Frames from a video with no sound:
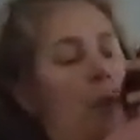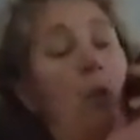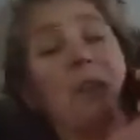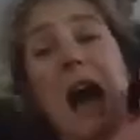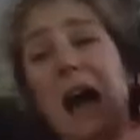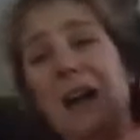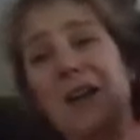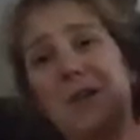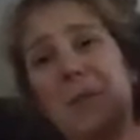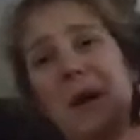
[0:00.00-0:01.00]
We're
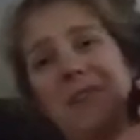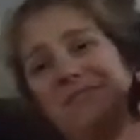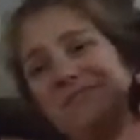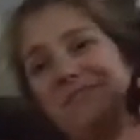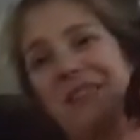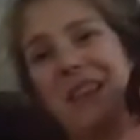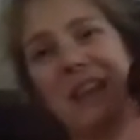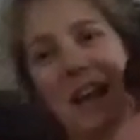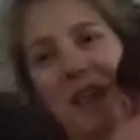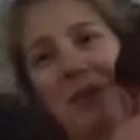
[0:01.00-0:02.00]
tired, but
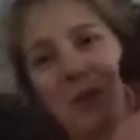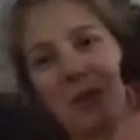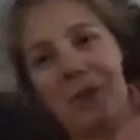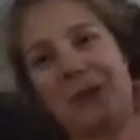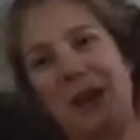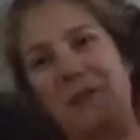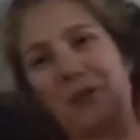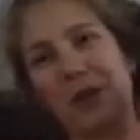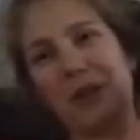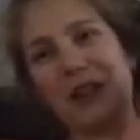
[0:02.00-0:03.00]
I think we're just going to be tired
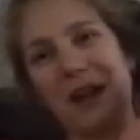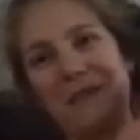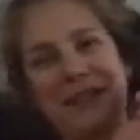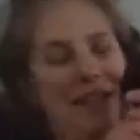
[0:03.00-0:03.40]
for a long time.